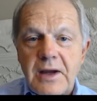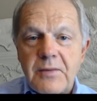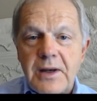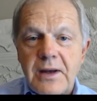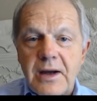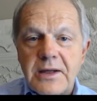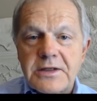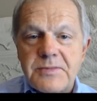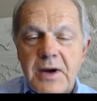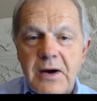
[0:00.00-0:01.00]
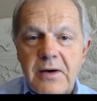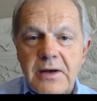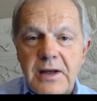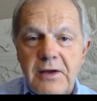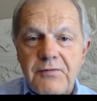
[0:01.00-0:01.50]
rate lock expire
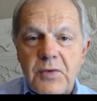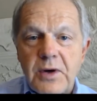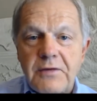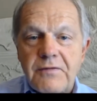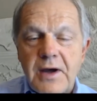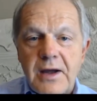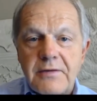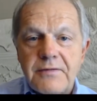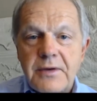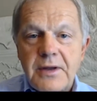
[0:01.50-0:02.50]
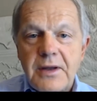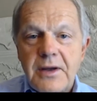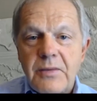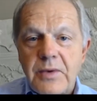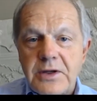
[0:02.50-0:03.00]
on day 45
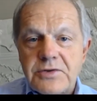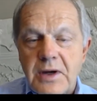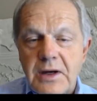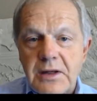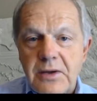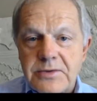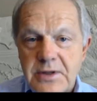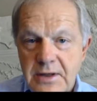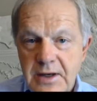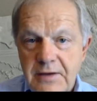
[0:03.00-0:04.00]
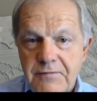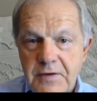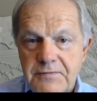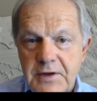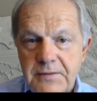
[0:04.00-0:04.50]
when he's trying to close on day
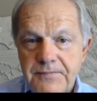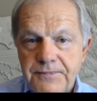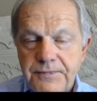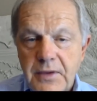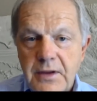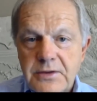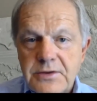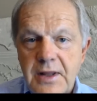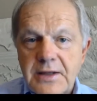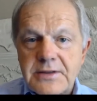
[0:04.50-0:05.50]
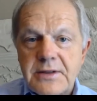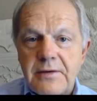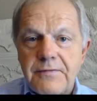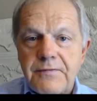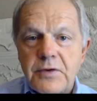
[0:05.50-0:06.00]
50. So that's
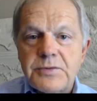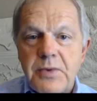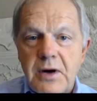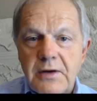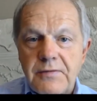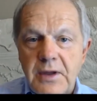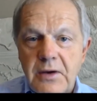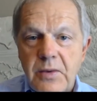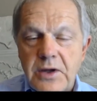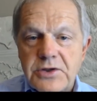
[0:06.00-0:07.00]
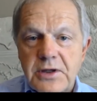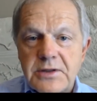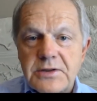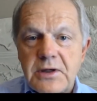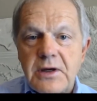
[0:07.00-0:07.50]
the first part of the equation,
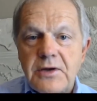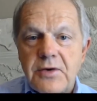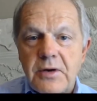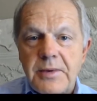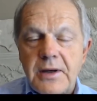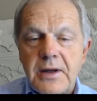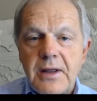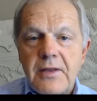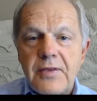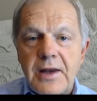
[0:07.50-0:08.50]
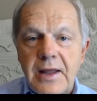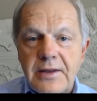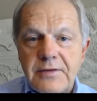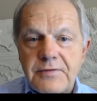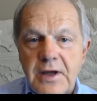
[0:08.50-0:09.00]
is to determine the
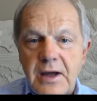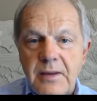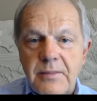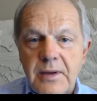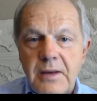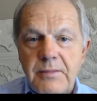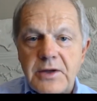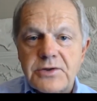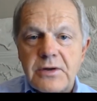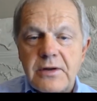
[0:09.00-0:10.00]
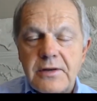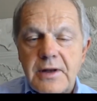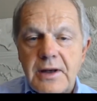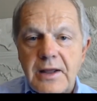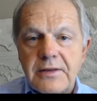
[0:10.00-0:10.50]
length of time and make sure that
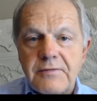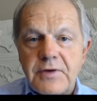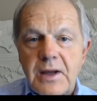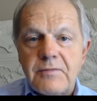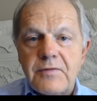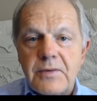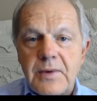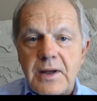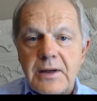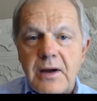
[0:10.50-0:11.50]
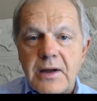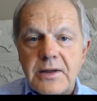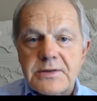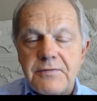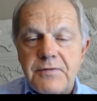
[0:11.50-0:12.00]
the length of time for the rate lock
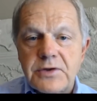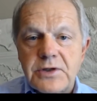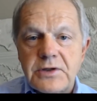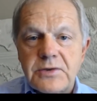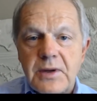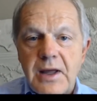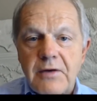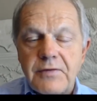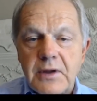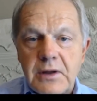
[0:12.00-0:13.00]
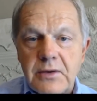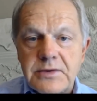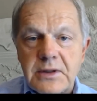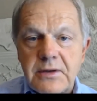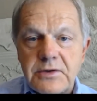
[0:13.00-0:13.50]
is sufficient to allow for the
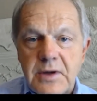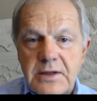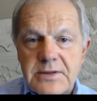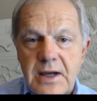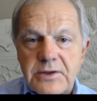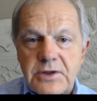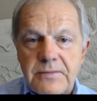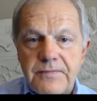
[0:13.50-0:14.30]
closing of the transaction.